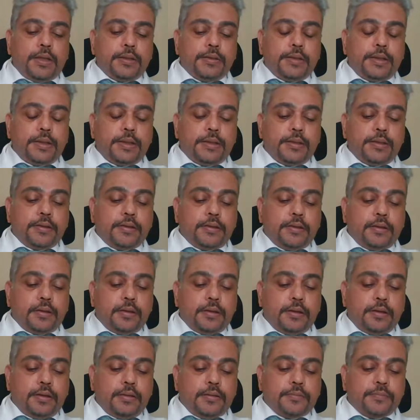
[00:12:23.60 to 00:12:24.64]
And then
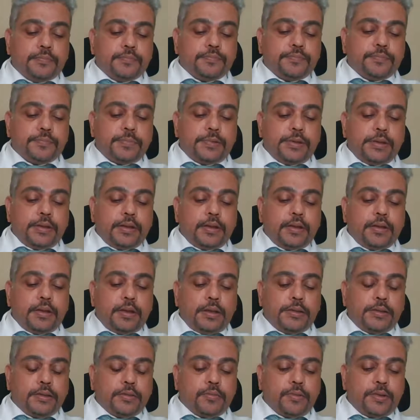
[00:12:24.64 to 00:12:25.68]
the
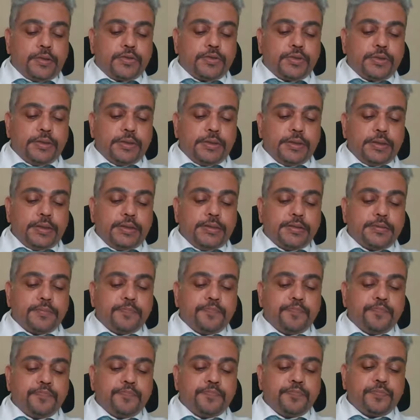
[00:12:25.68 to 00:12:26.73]
other question
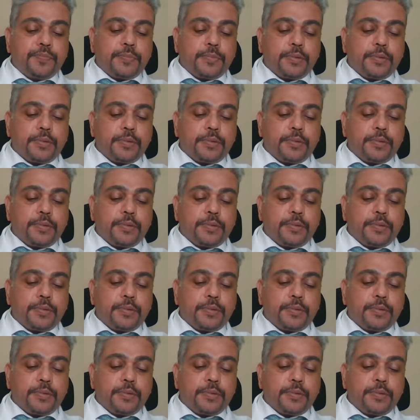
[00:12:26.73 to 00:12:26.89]
is,